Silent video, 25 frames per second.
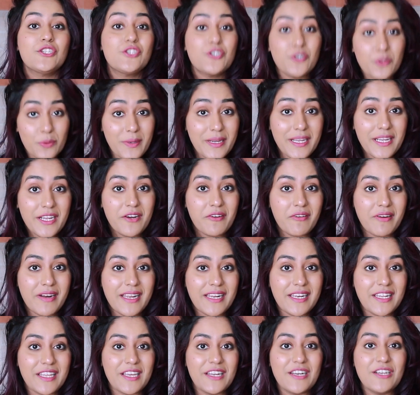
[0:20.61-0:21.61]

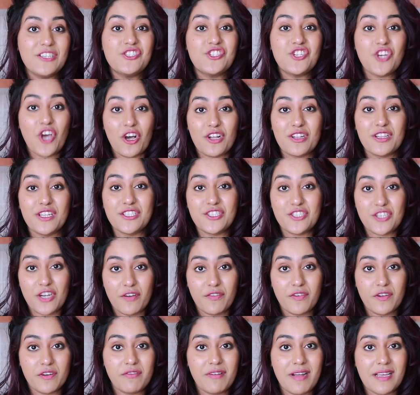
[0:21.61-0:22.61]
2-ingredient chocolate
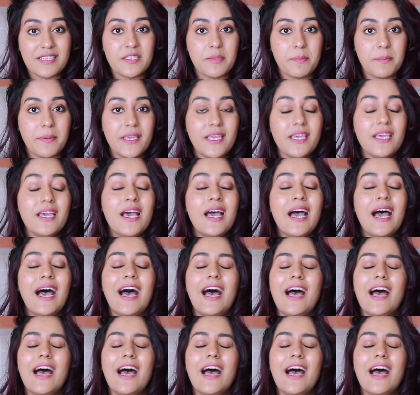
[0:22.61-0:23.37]
truffle recipe.